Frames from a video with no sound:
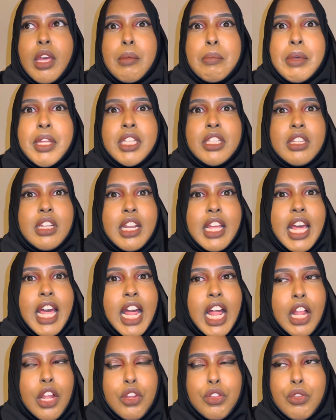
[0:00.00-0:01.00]
mental
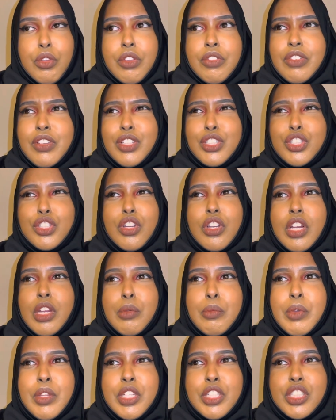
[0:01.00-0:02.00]
health, or if you're
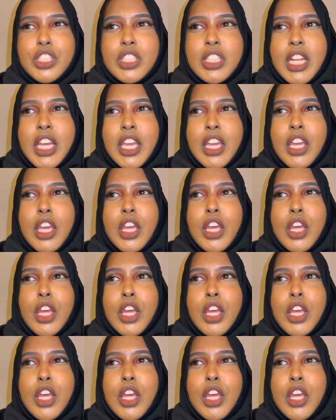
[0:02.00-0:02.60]
struggling with just like